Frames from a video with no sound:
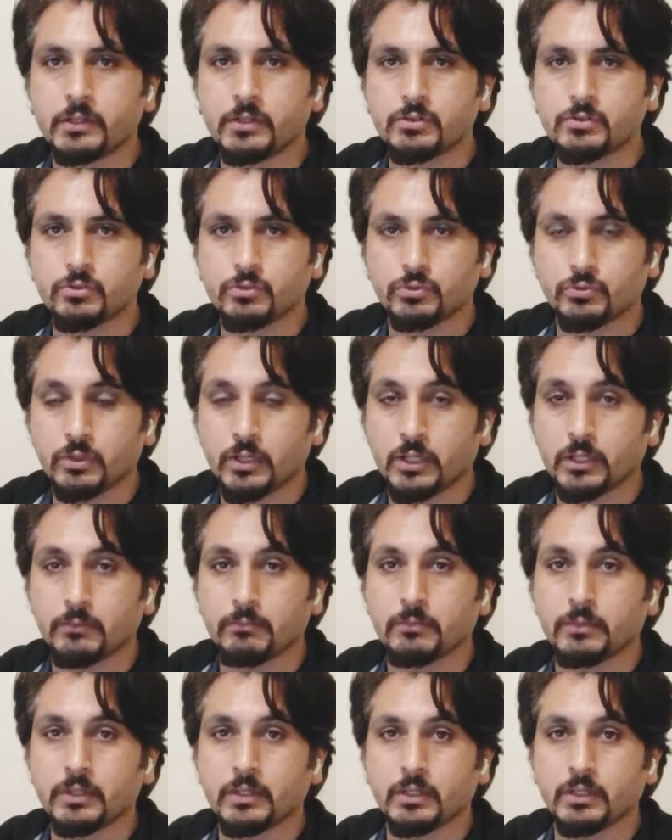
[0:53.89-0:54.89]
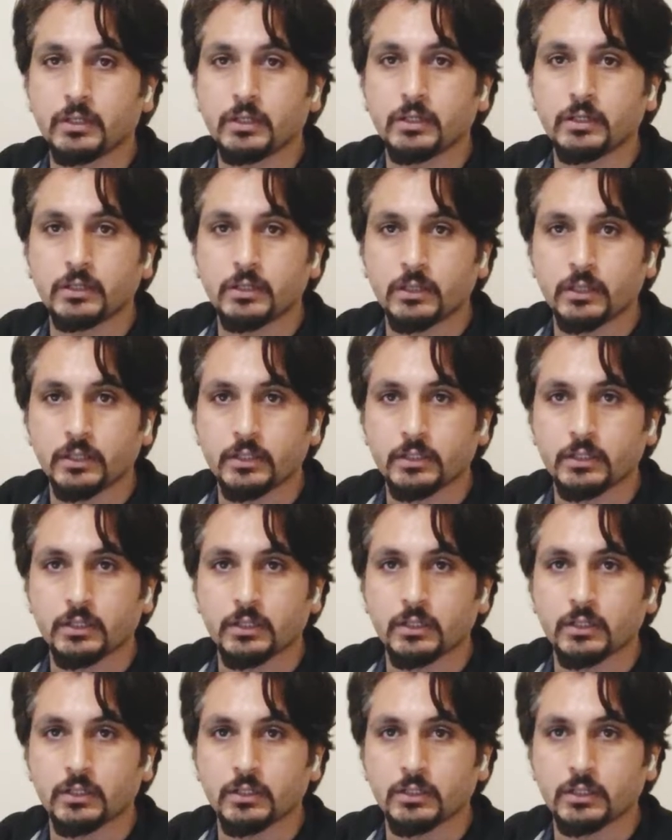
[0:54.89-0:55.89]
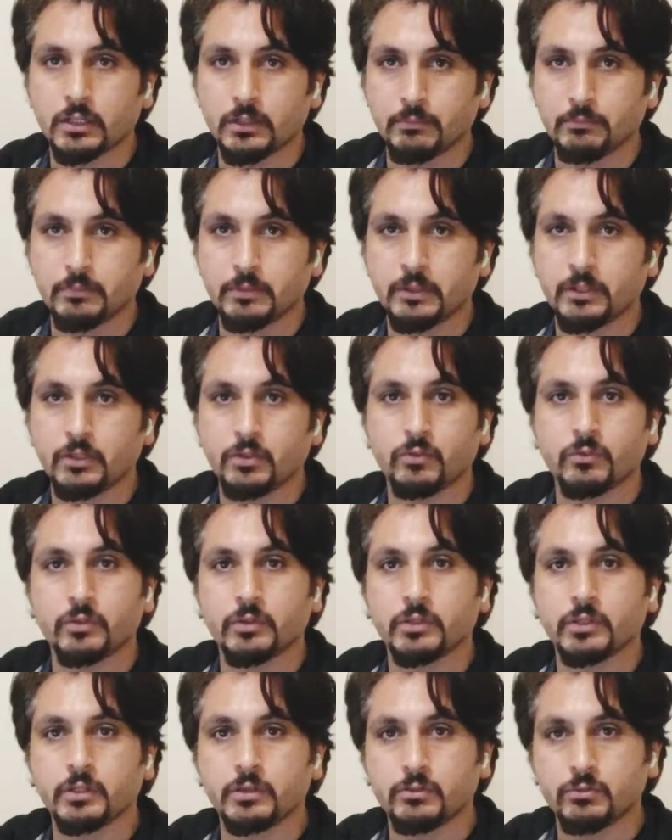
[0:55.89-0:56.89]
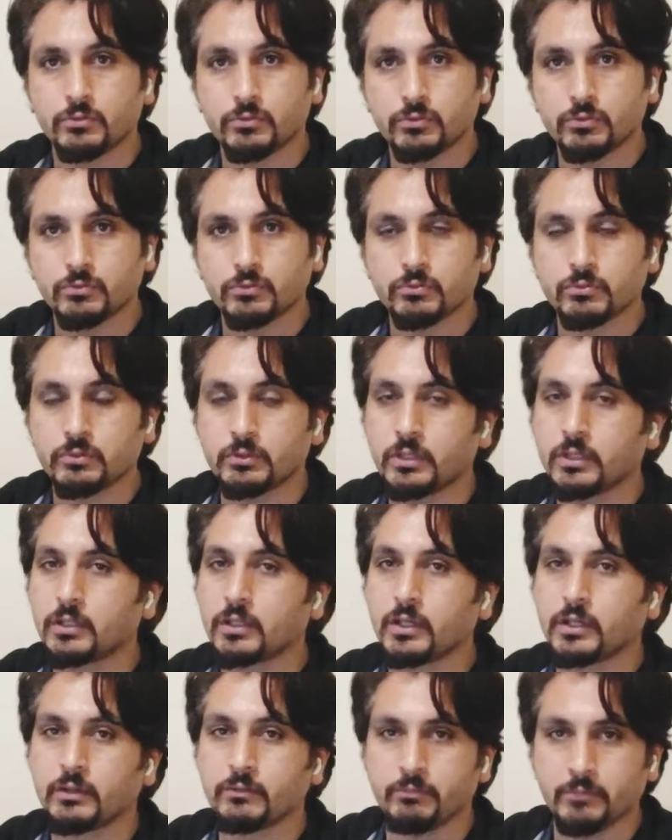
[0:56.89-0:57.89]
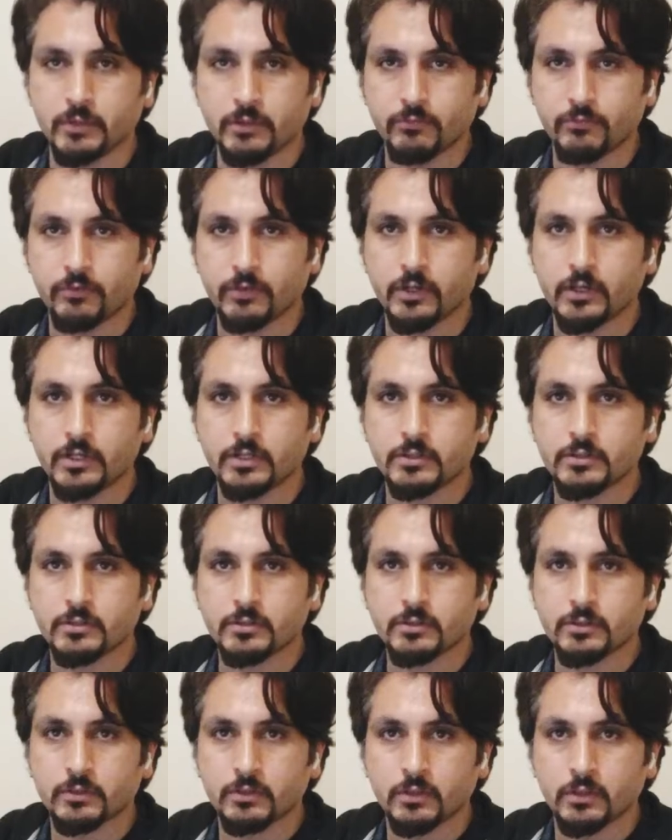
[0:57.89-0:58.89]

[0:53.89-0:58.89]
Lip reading: so you can make like a company over there too, so you can like make friends,